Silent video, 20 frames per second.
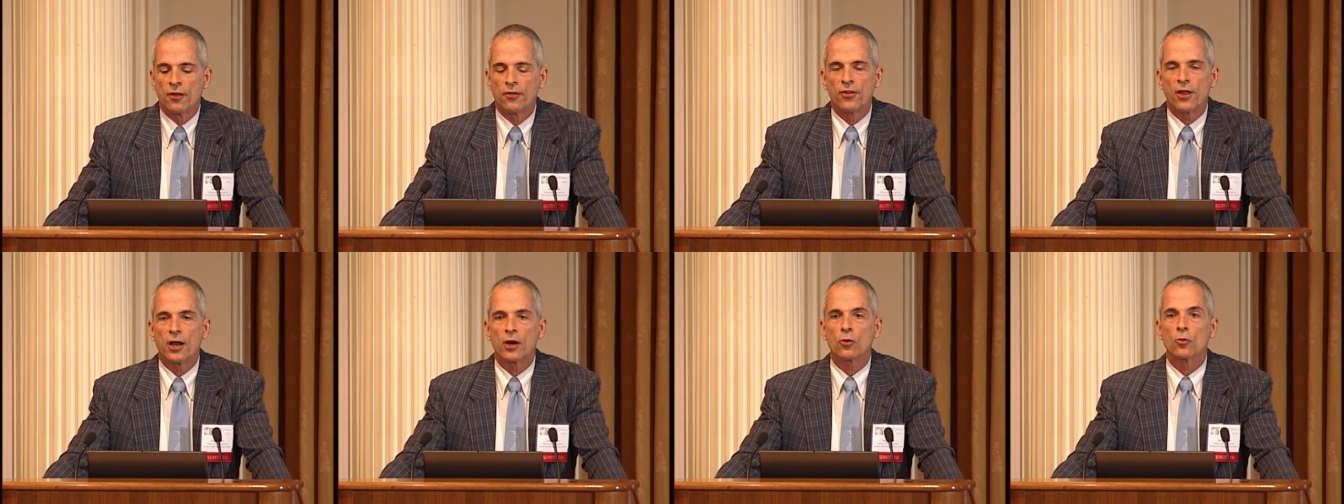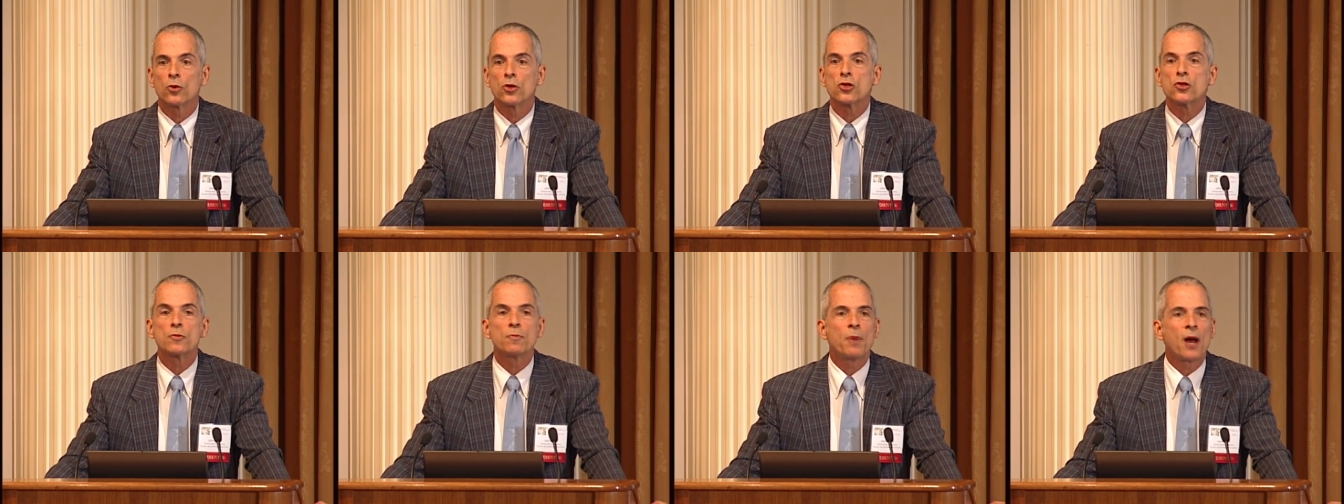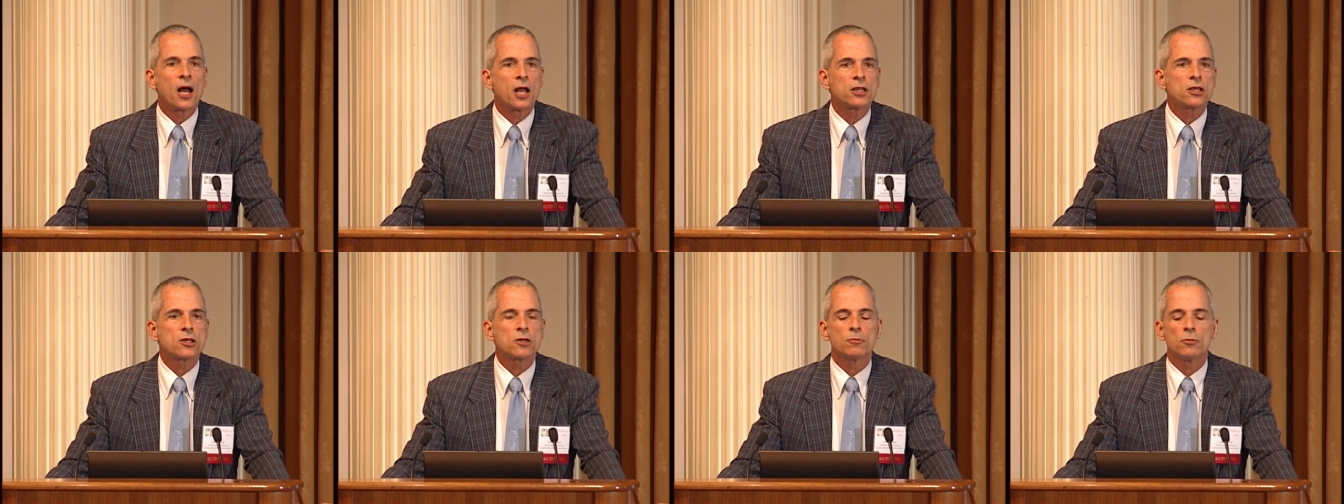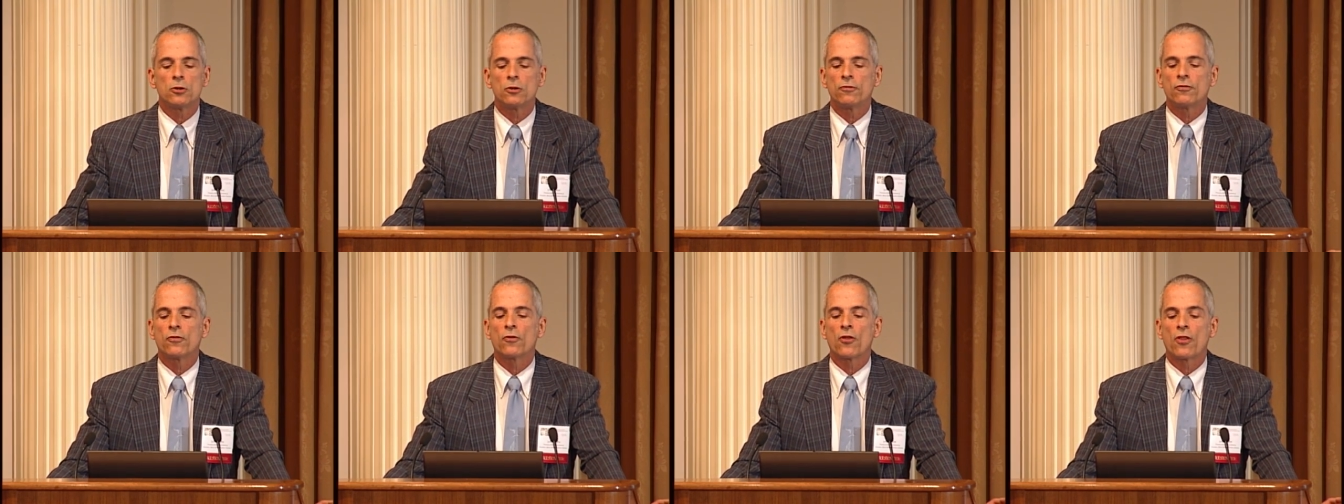that are responsible
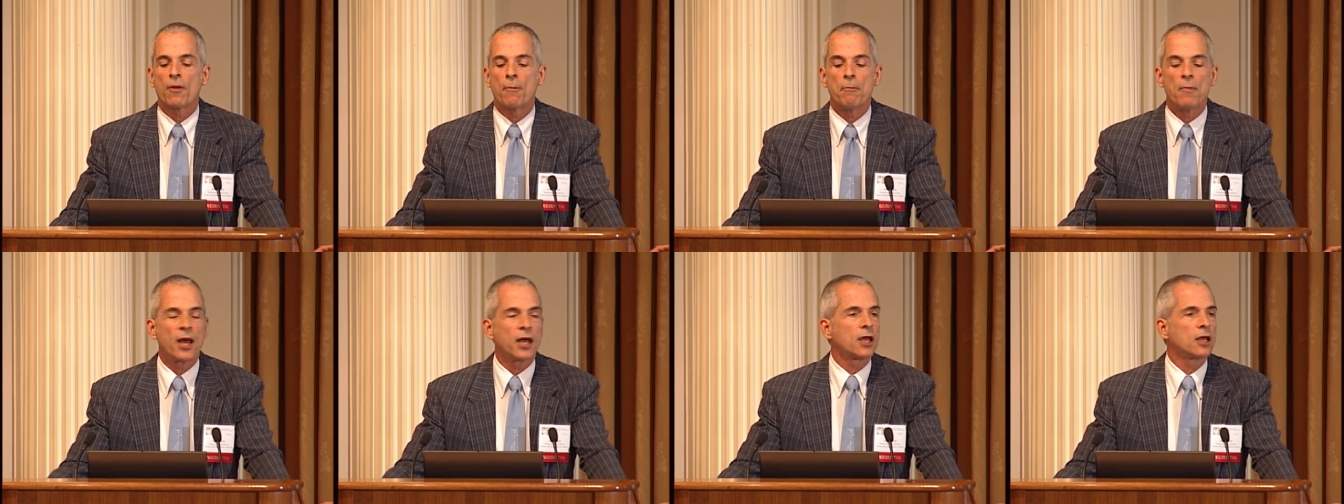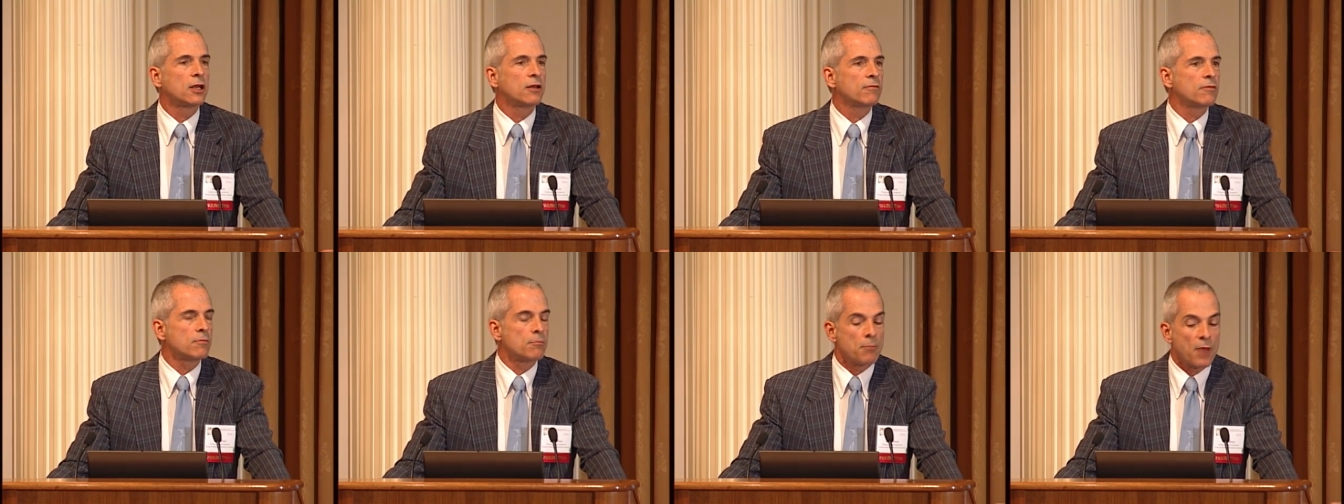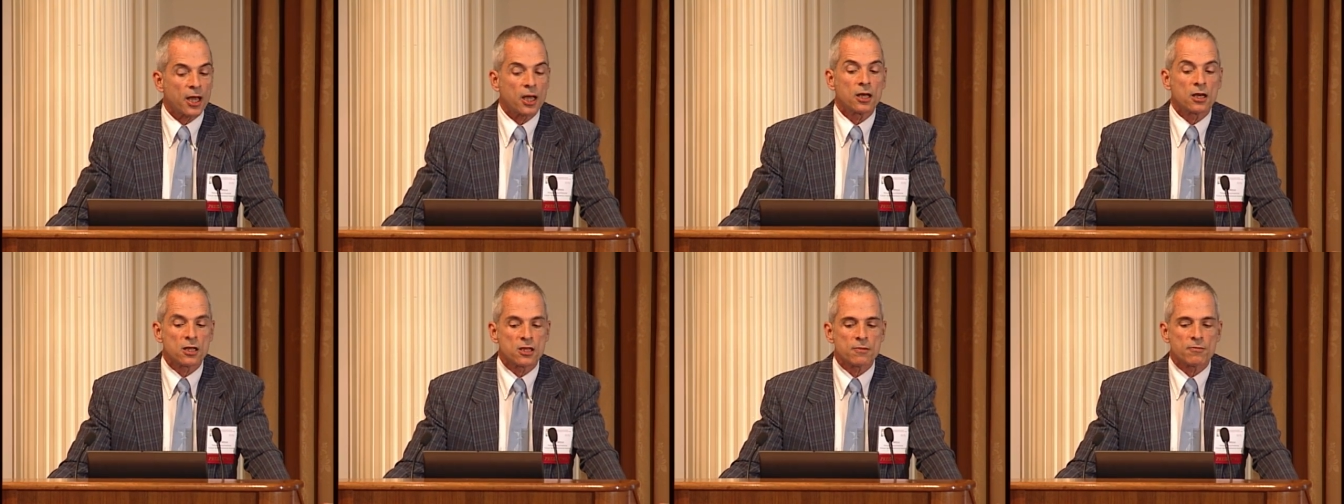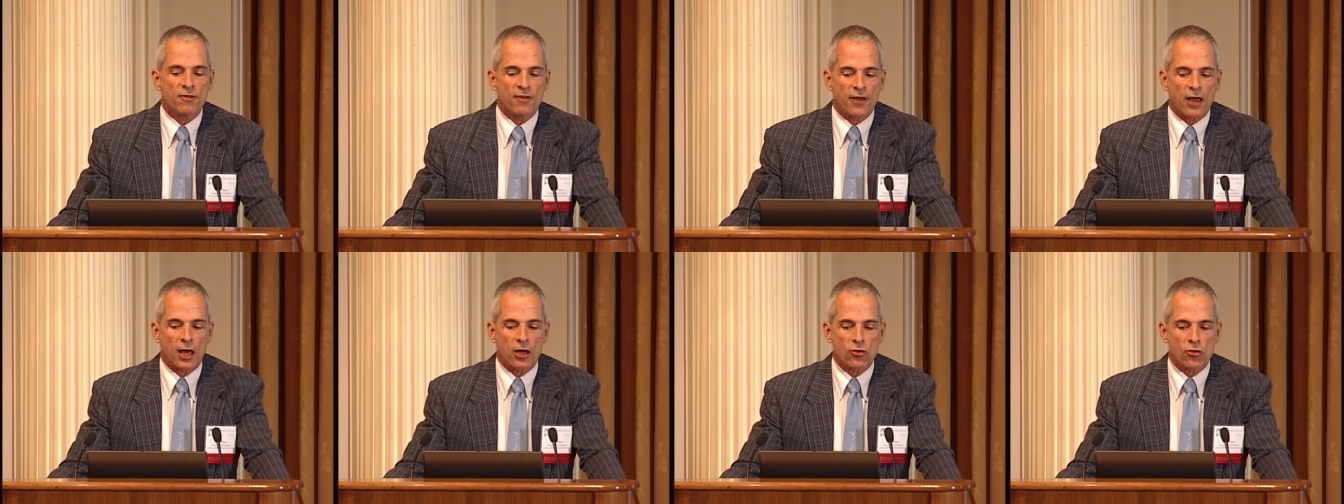for the mechanism of
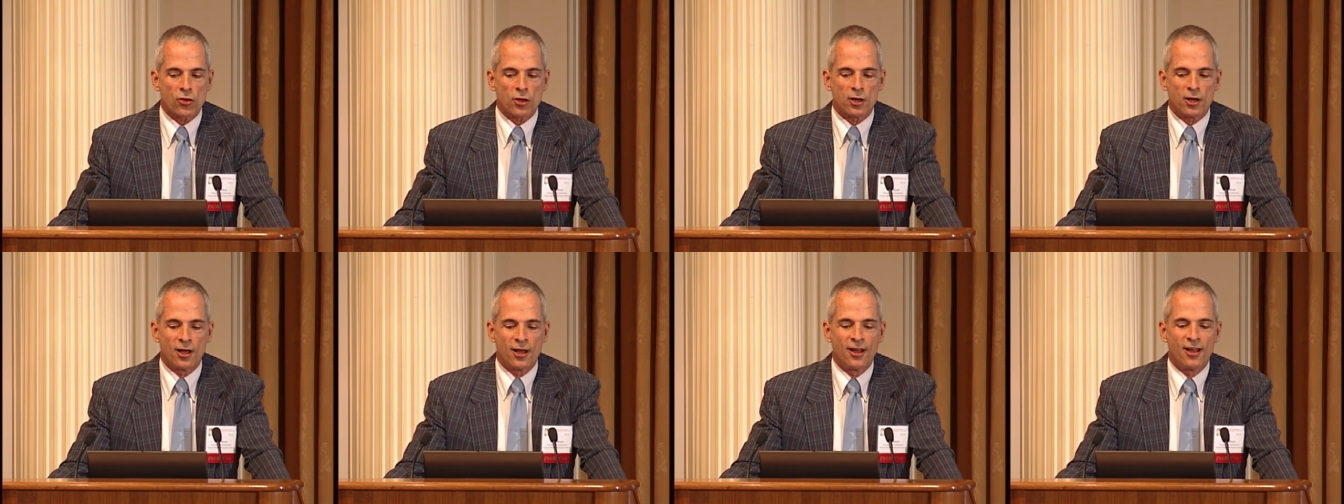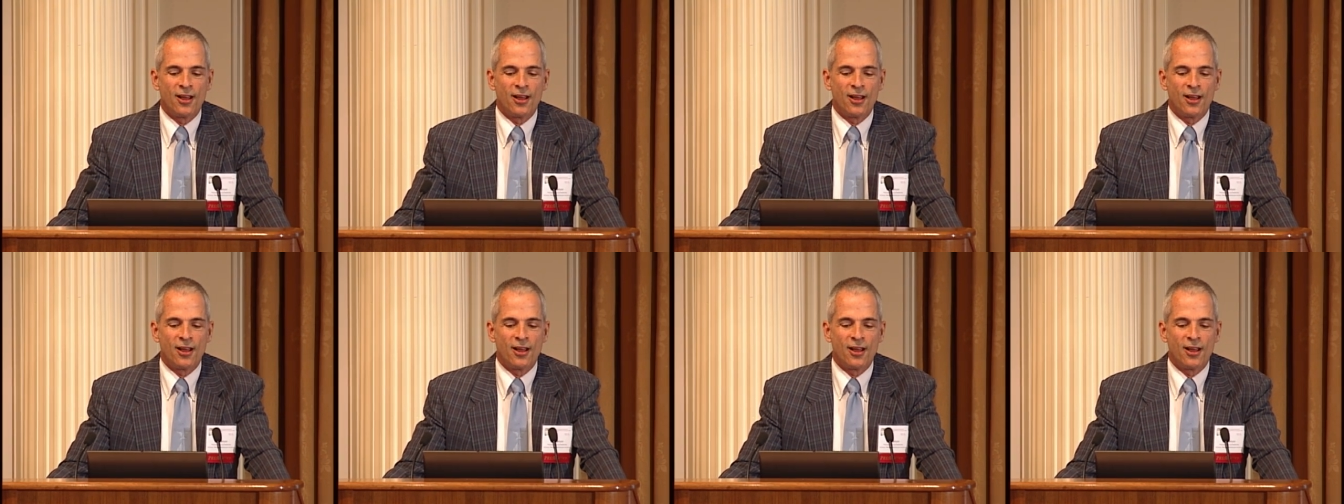action